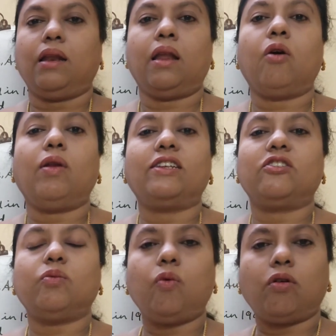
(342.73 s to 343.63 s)
Now
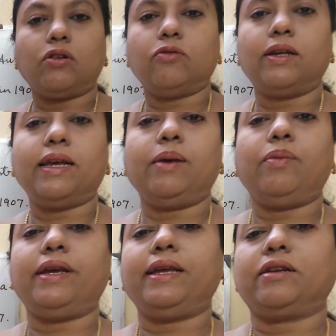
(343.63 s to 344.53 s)
let's move on to the
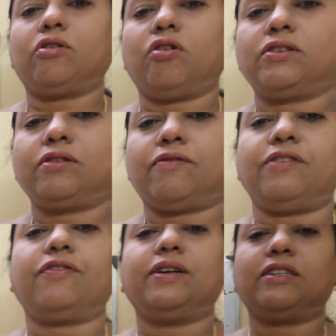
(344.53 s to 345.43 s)
immediate cause of
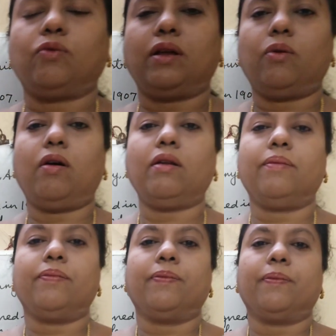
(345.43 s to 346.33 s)
the First World War.
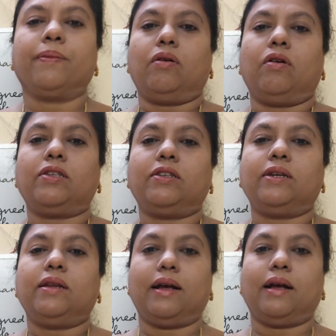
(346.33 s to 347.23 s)

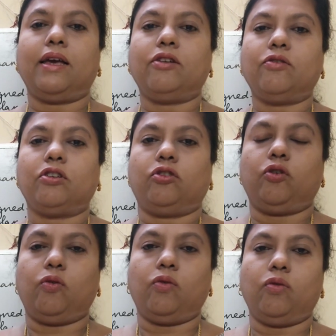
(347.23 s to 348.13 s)
Austrian heir to the
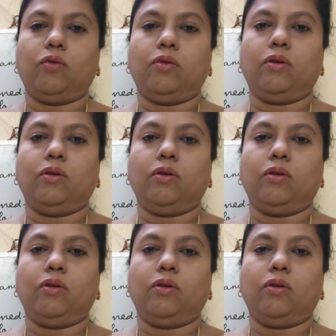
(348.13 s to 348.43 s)
throne,